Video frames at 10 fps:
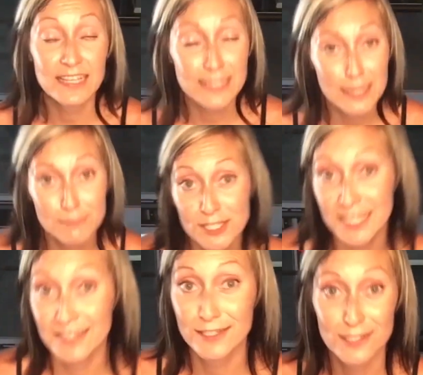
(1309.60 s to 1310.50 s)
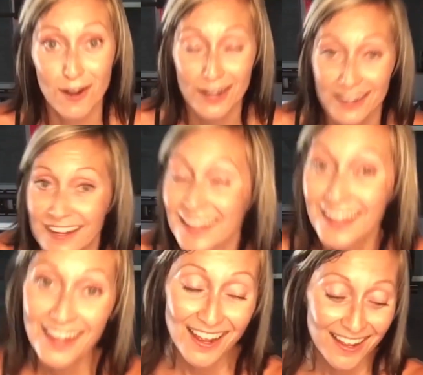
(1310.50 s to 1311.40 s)
I said, I'm just getting started.
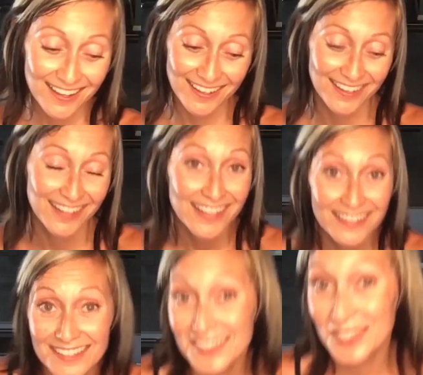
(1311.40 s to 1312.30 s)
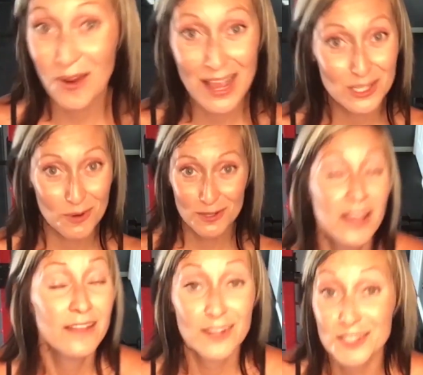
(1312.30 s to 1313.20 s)
This is grassroots.
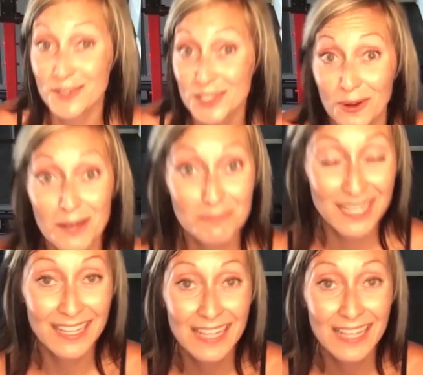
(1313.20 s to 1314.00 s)
There's no script.